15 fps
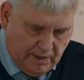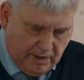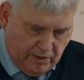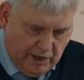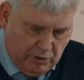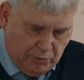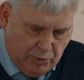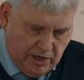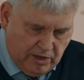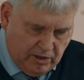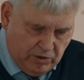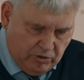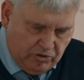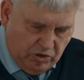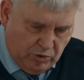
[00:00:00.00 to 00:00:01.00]
They
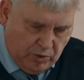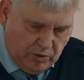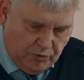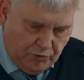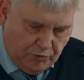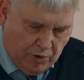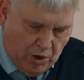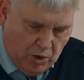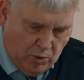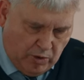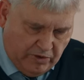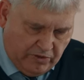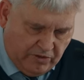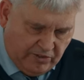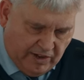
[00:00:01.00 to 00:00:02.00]
reel to and fro
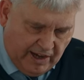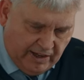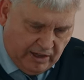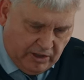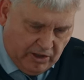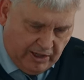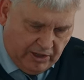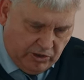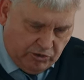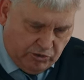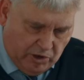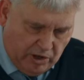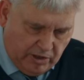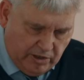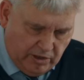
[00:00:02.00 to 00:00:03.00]
and stagger like a
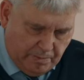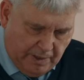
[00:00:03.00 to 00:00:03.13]
drunken